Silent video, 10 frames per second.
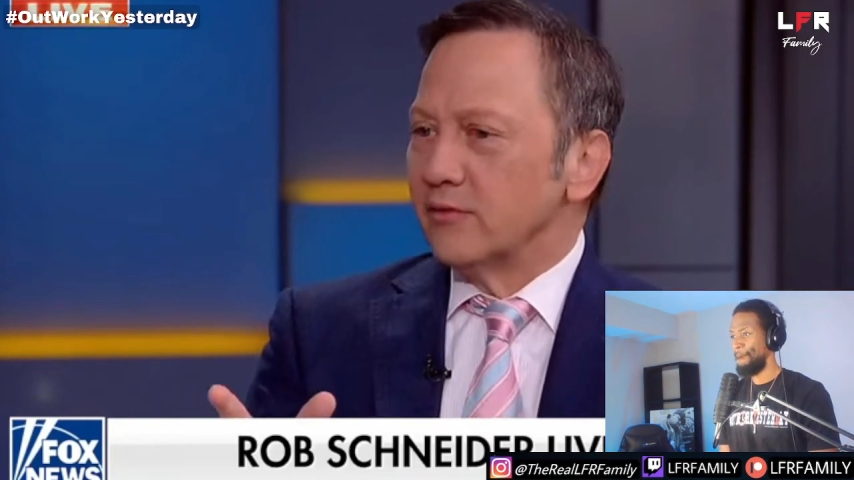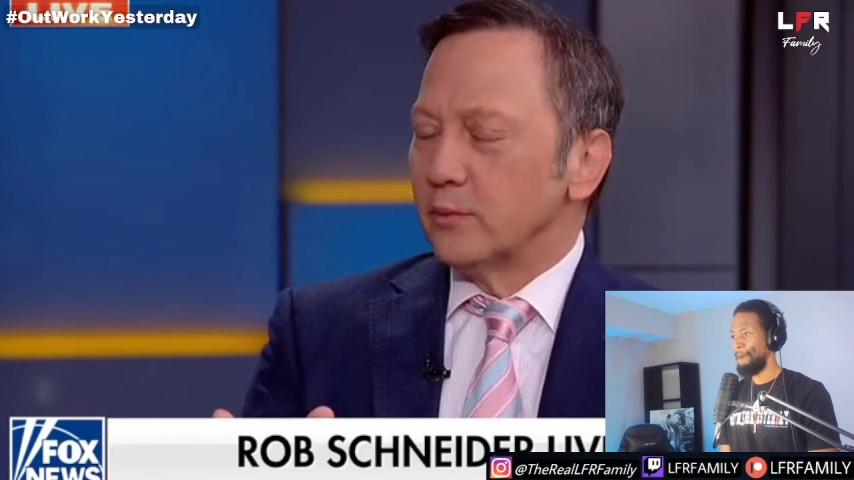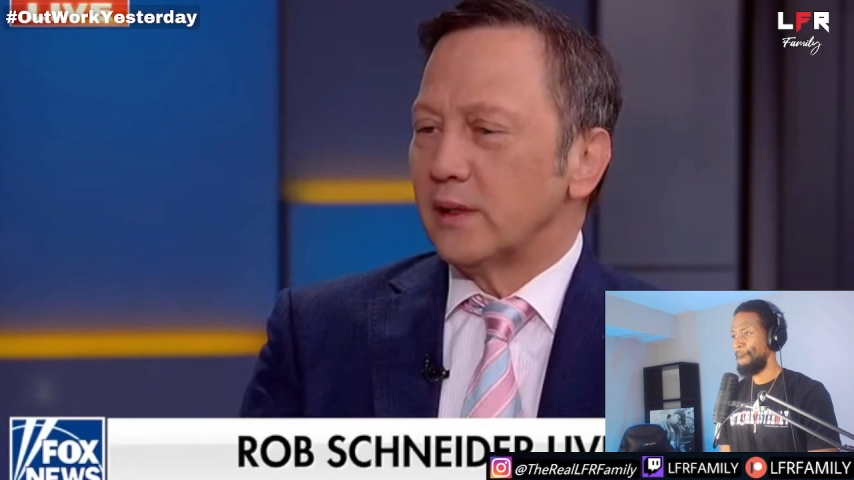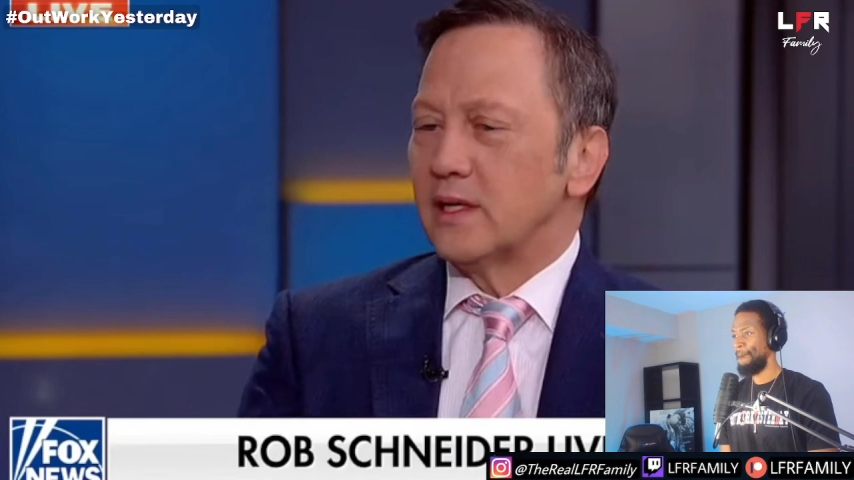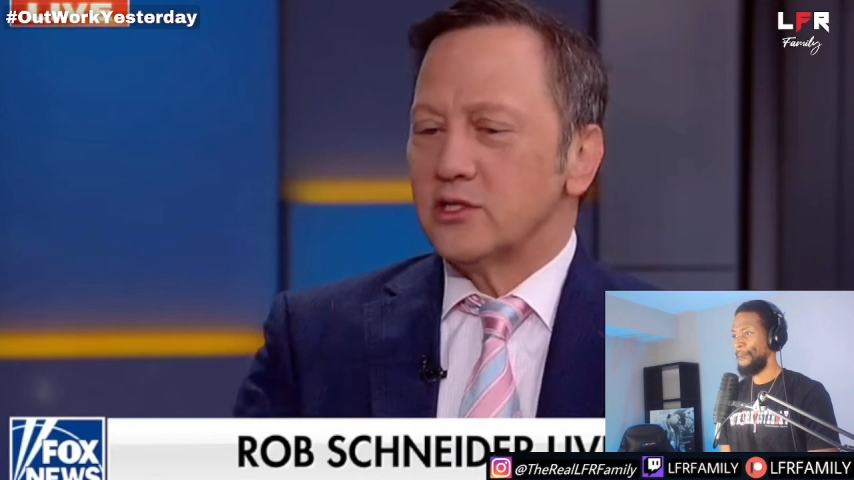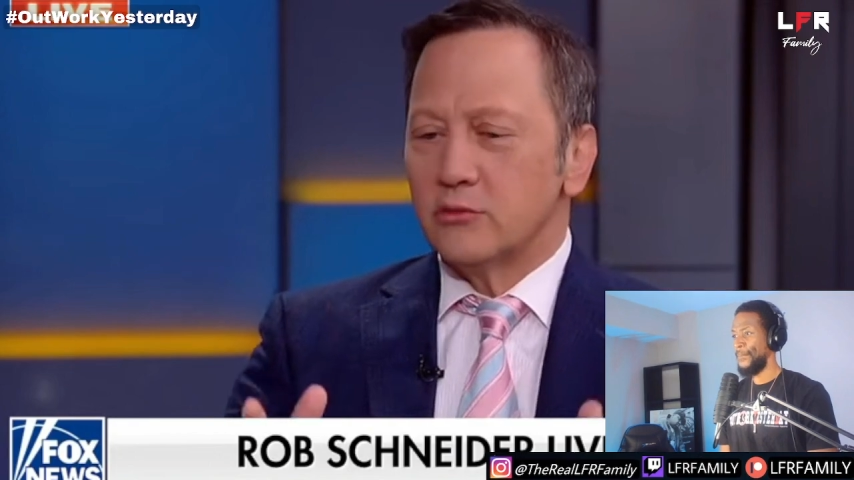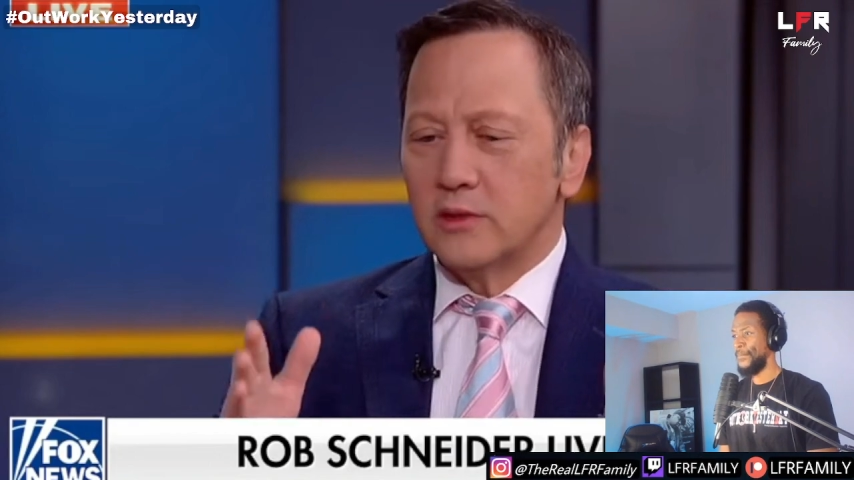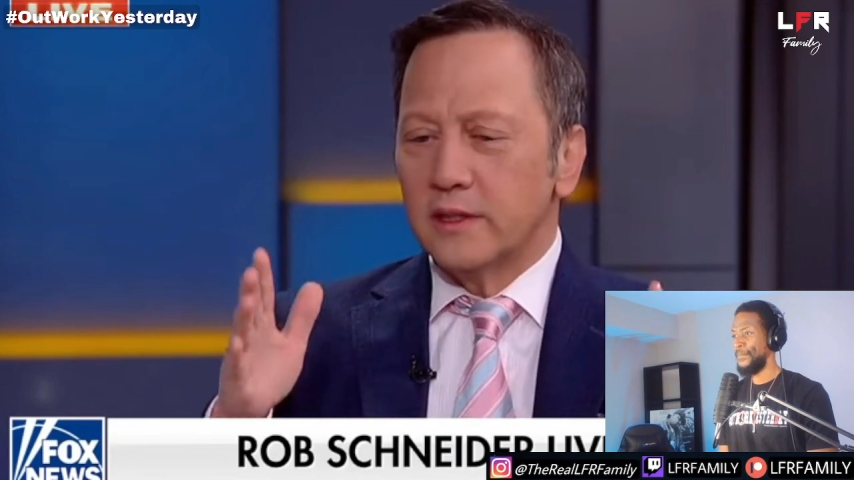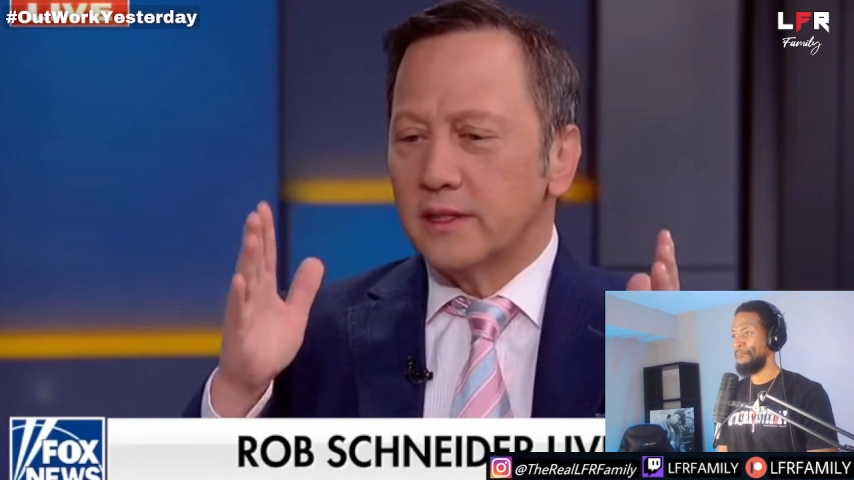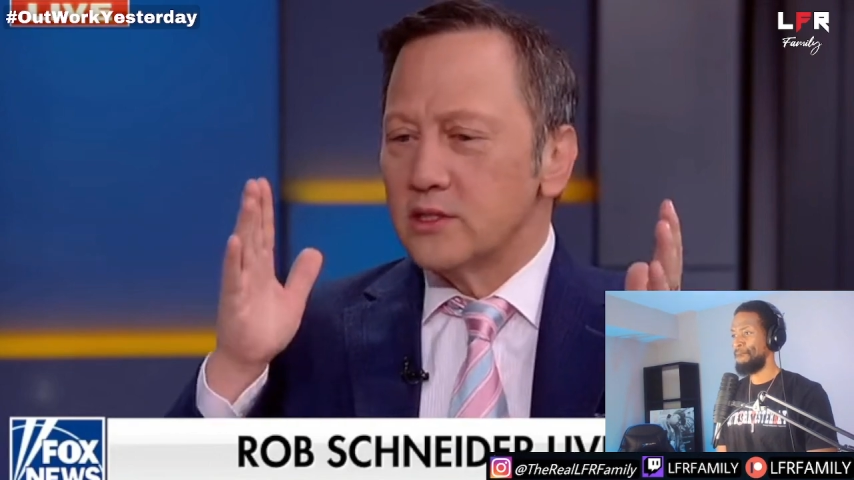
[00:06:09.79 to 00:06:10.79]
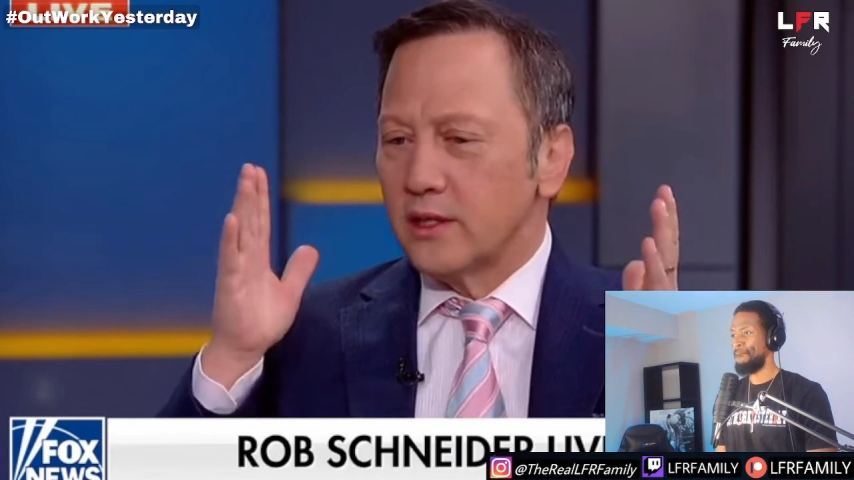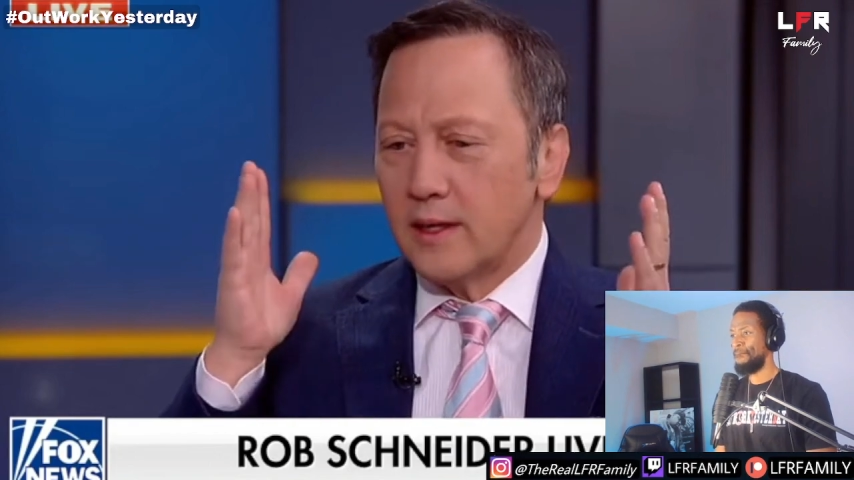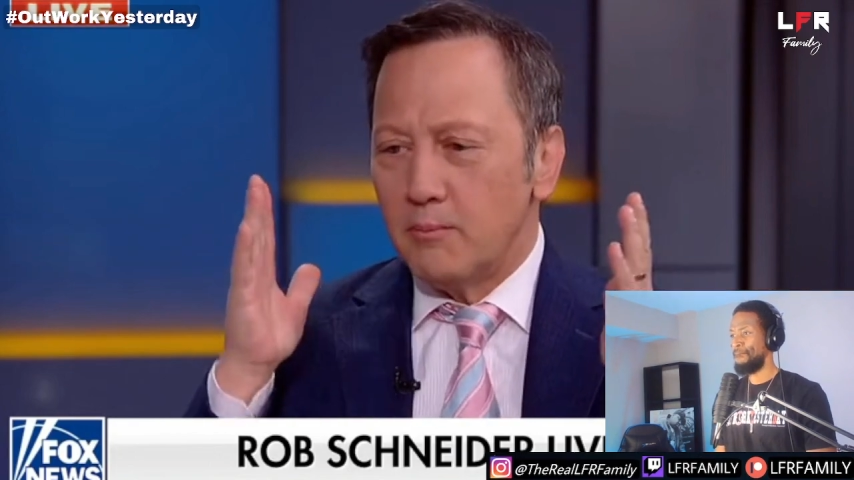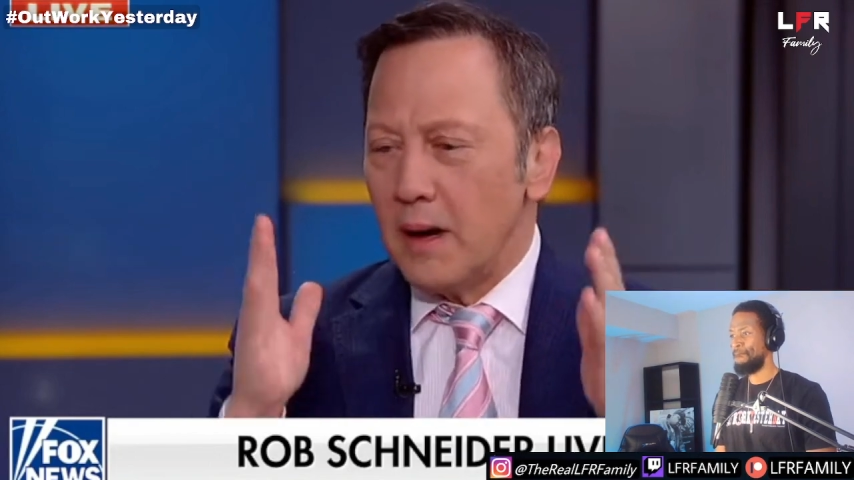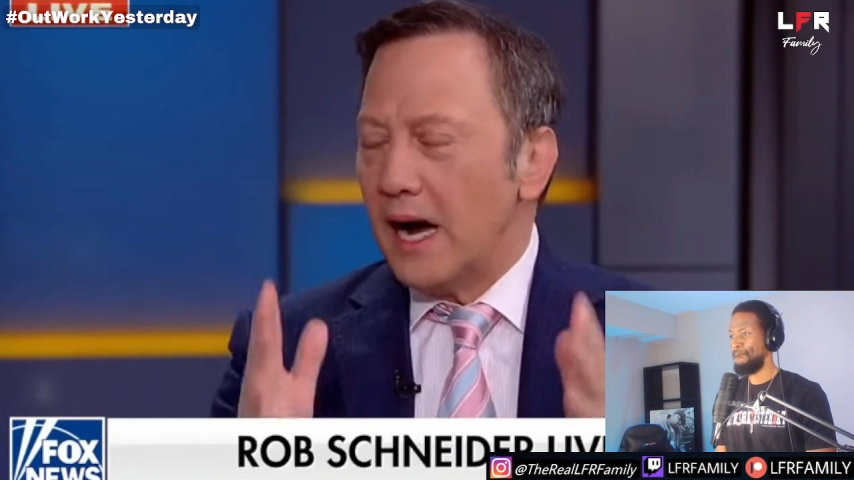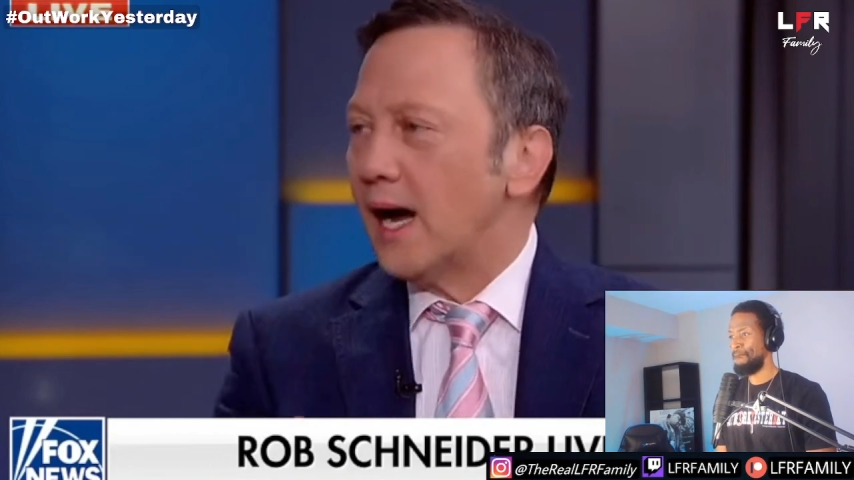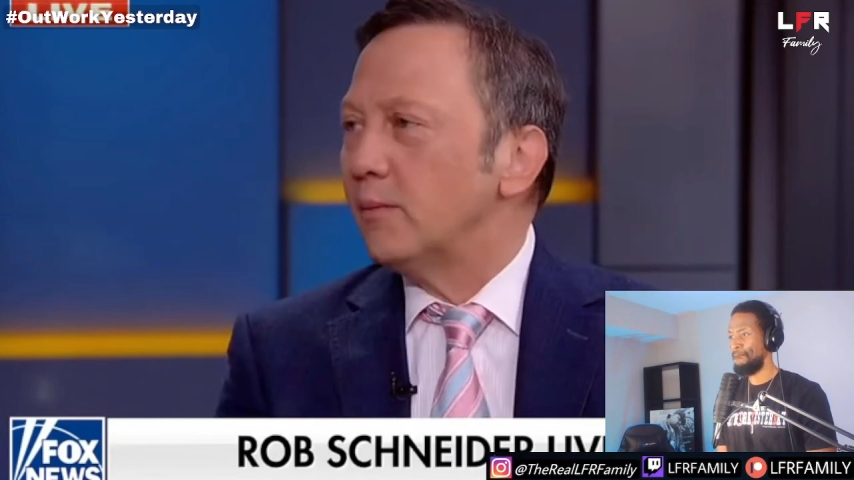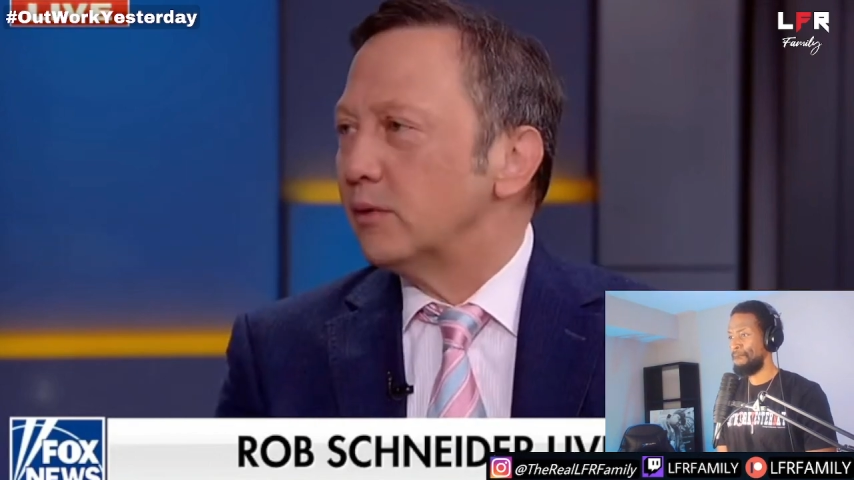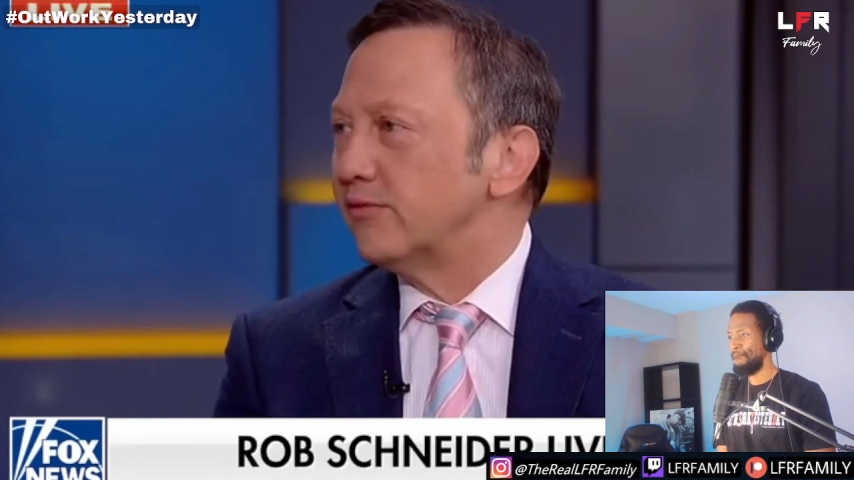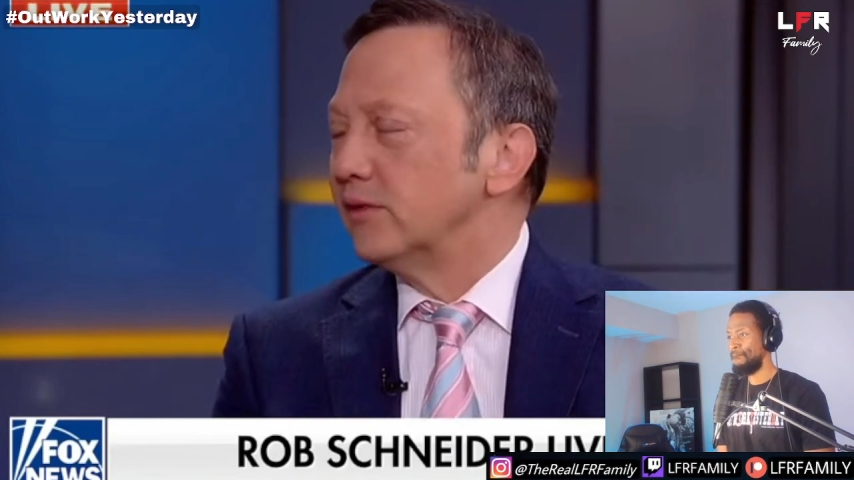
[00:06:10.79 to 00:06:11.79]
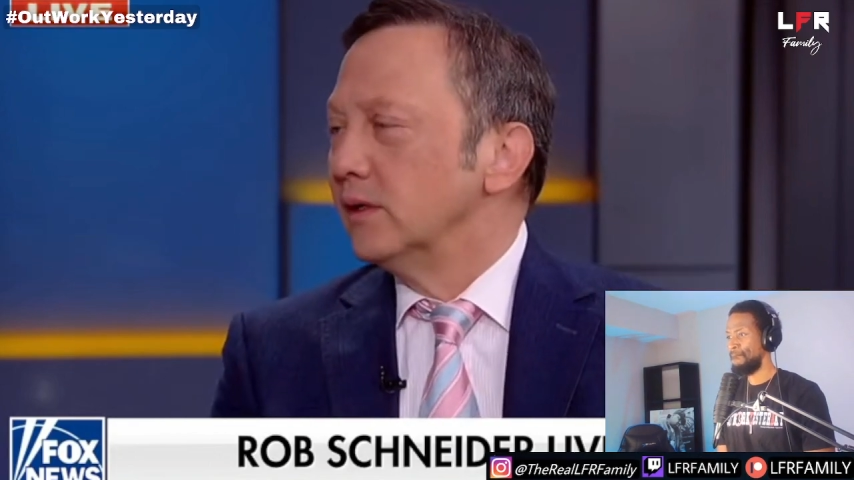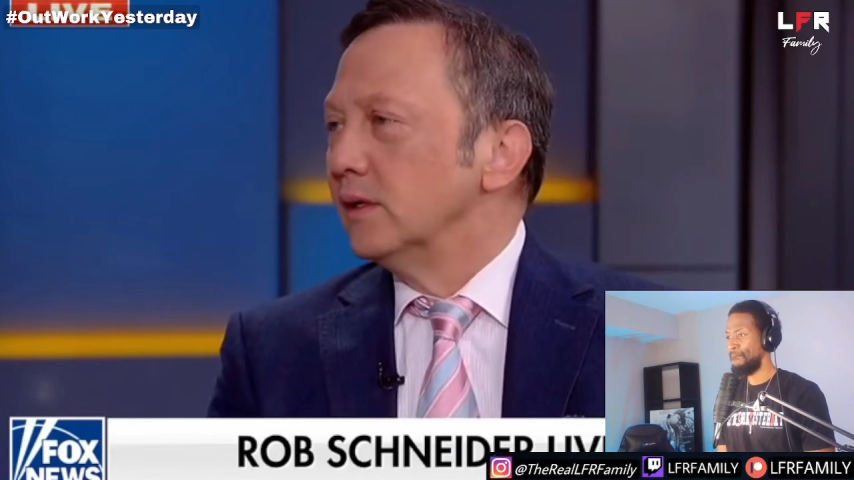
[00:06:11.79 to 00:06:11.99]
it because it really is like a mob of